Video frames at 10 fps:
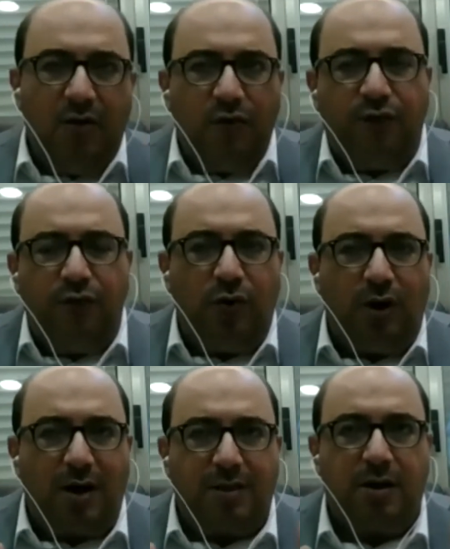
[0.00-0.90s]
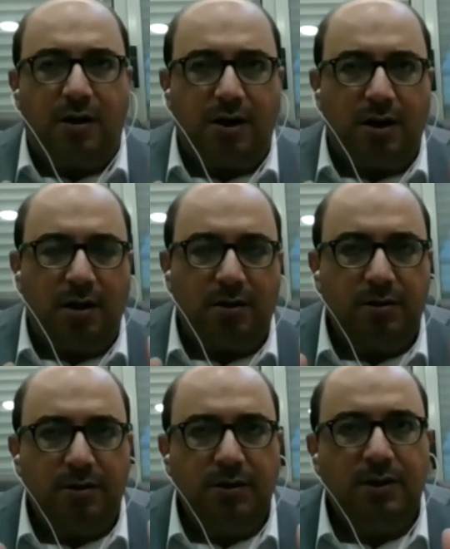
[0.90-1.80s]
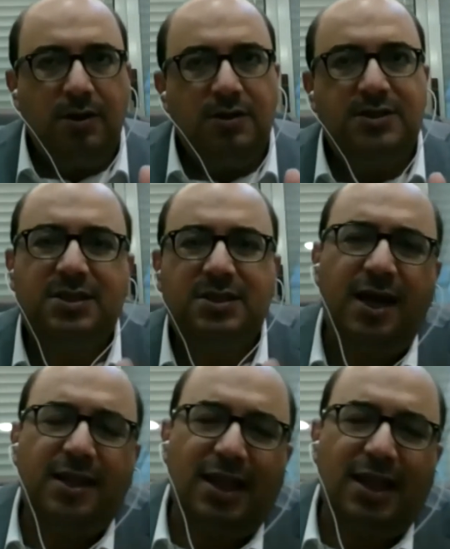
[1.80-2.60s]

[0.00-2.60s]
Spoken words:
few other states,